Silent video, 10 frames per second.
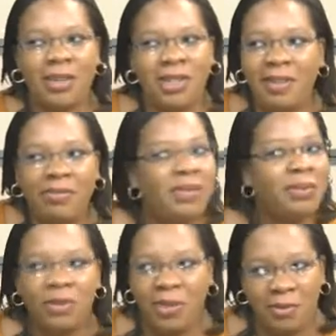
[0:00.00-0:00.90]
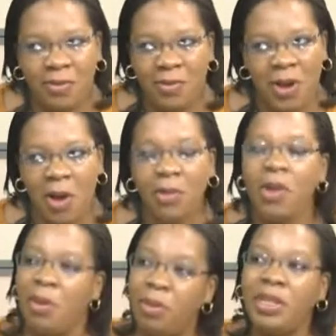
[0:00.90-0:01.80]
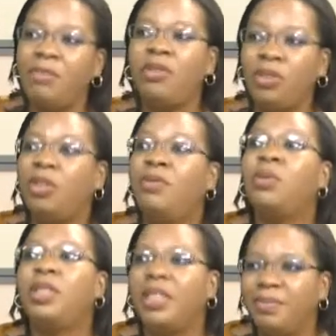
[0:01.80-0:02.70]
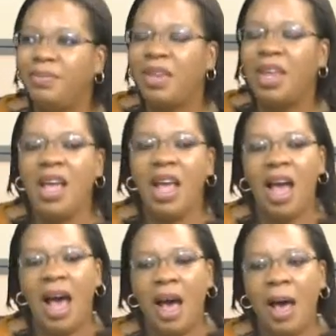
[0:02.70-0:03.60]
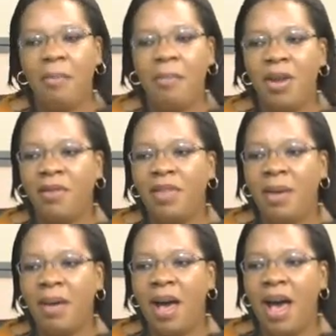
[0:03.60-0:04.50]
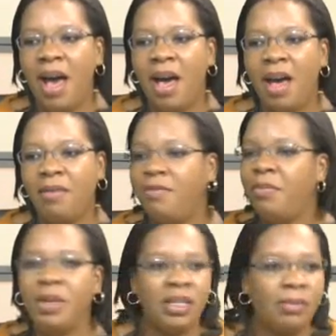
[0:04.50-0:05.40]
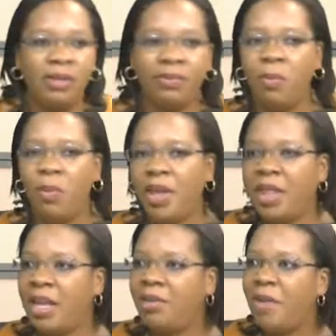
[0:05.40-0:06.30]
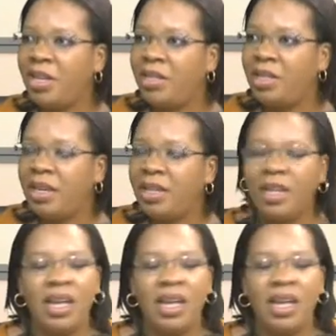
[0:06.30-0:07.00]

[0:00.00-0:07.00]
leave being voted for for now. But even just voting, uh, many of them have been displaced from where they registered.